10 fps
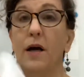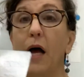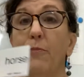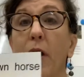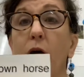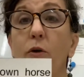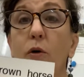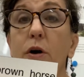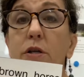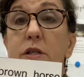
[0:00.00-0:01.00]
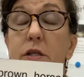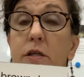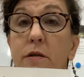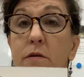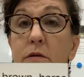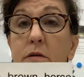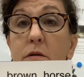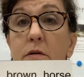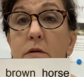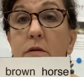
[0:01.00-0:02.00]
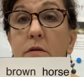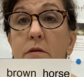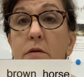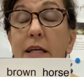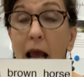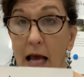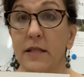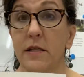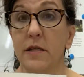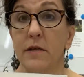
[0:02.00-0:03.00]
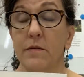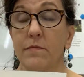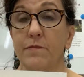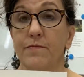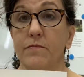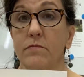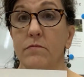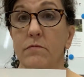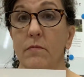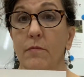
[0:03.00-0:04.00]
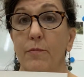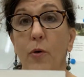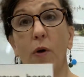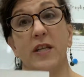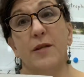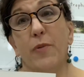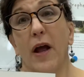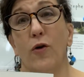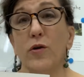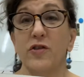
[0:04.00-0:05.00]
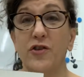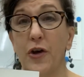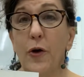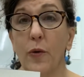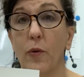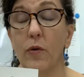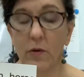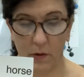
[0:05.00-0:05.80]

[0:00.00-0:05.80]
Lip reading: a brown horse? Yes. But what does the brown horse do?